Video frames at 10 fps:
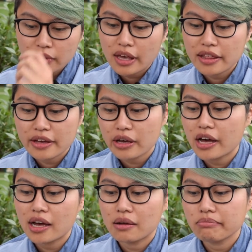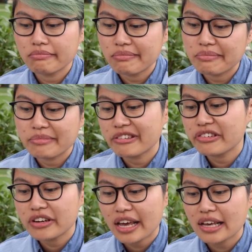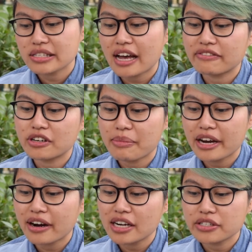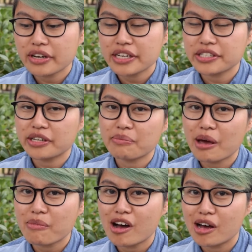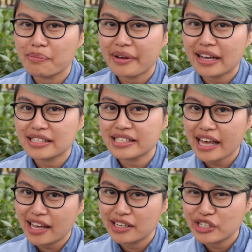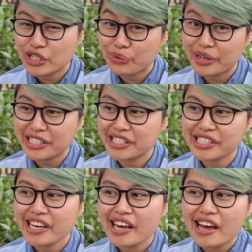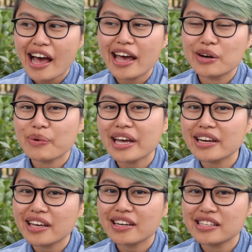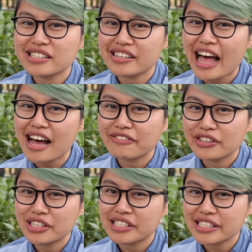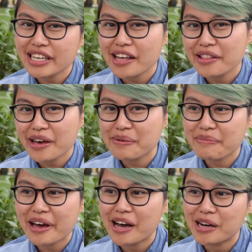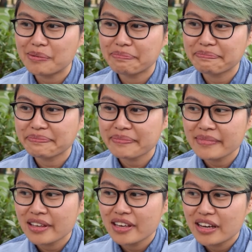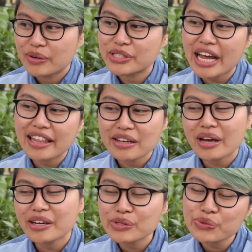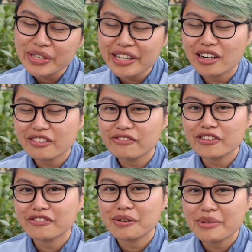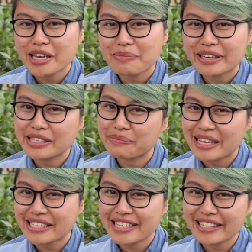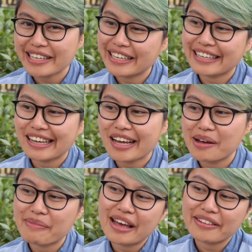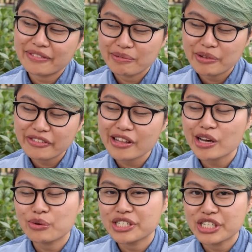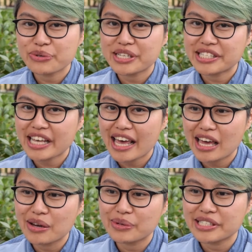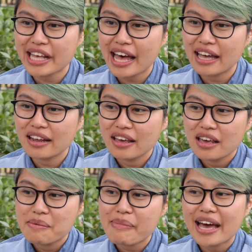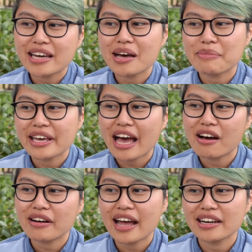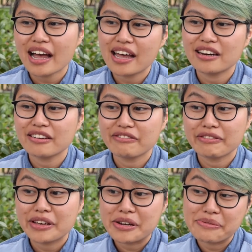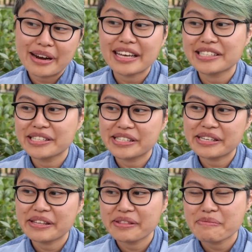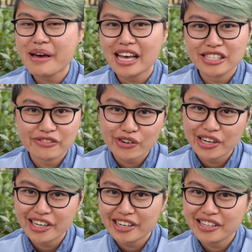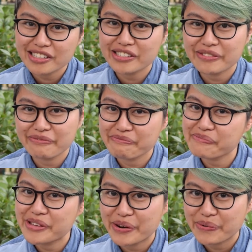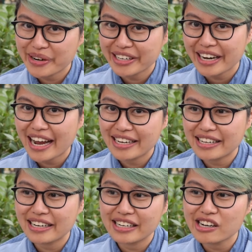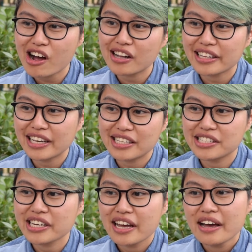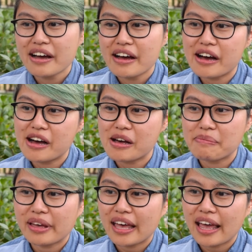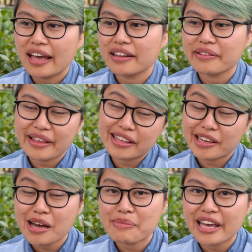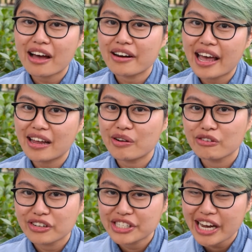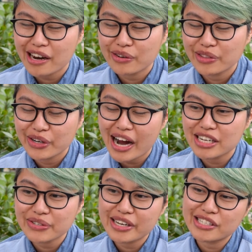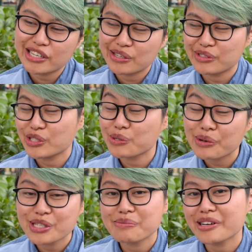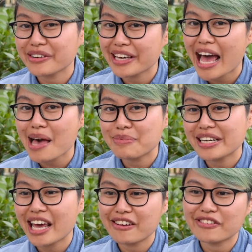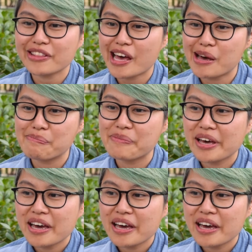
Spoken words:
I think a few days after my graduation, my mom had said she wished I had waited until after to tell them, which I think it was really hurtful for me, because basically I felt like what she was saying was that my coming out had kind of erased the past 4 years of work I had done in college, and like the coming out had overshadowed the graduation, which was supposed to be a really happy day for them,